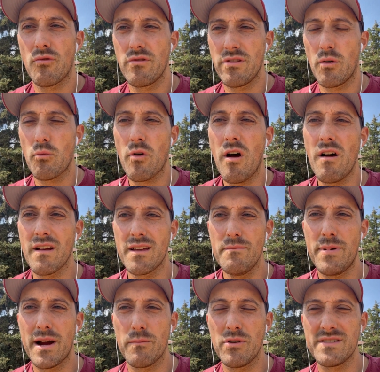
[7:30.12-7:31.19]
the wrong
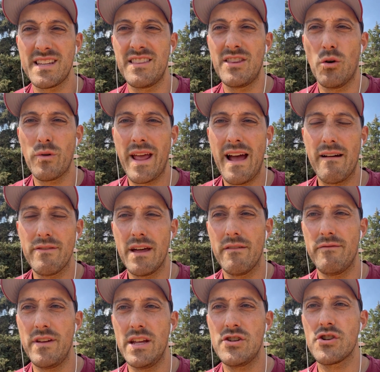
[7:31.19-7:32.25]
comparables that don't have
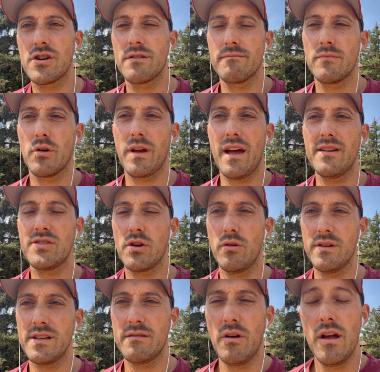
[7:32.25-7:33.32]
that feature, okay?
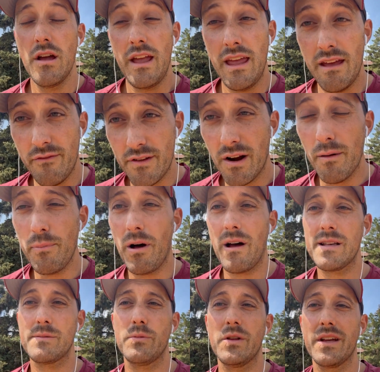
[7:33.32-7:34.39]
So if at all
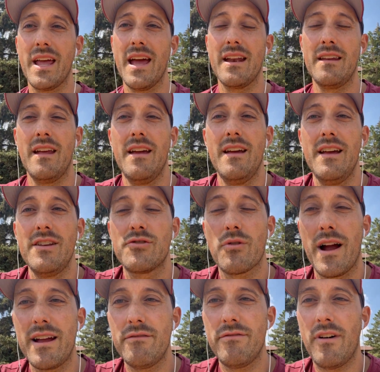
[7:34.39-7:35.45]
possible, again,
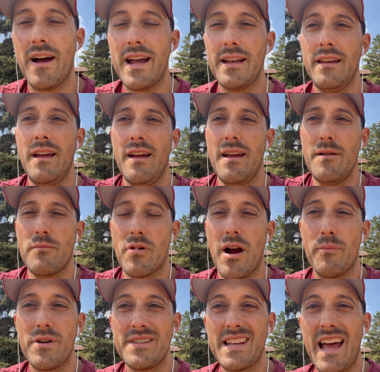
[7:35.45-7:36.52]
try and find
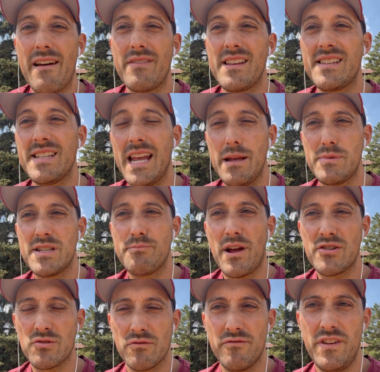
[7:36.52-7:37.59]
properties that have the same
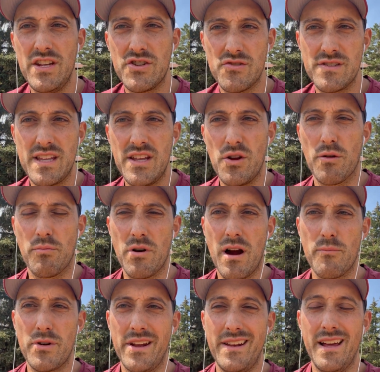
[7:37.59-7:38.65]
special features that your
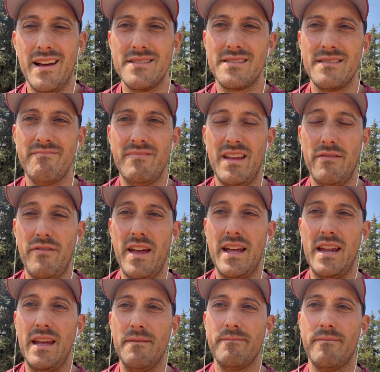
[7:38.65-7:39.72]
property does, if
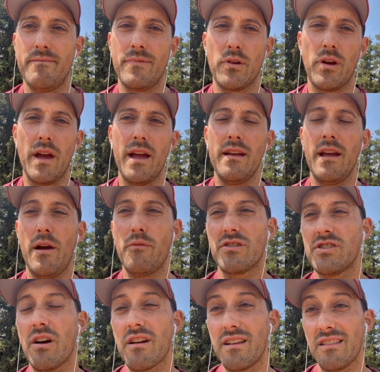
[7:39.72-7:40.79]
any, okay? And we're
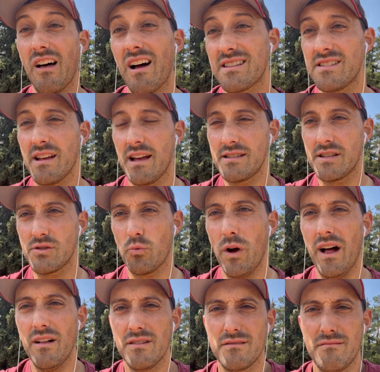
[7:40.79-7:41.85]
talking lot size as
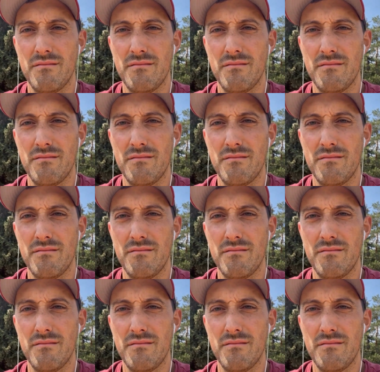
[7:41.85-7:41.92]
well.